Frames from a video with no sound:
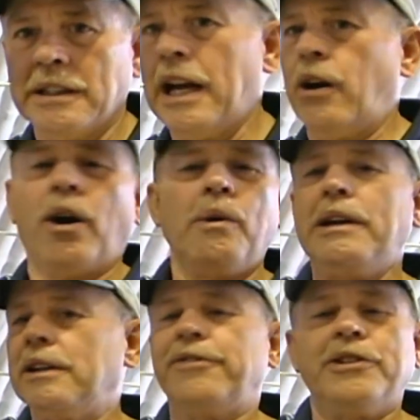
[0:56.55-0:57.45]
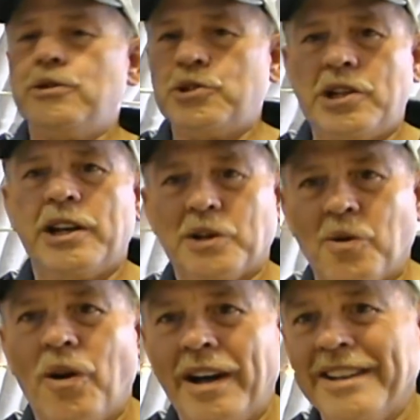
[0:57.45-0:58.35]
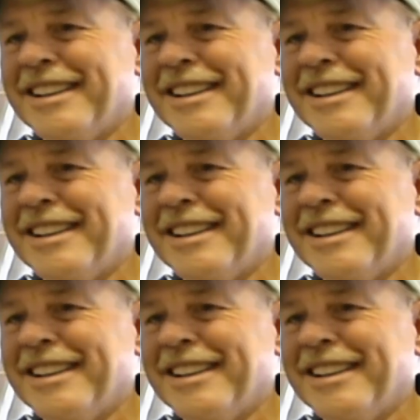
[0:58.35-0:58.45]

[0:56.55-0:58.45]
Now, are we confused yet or what?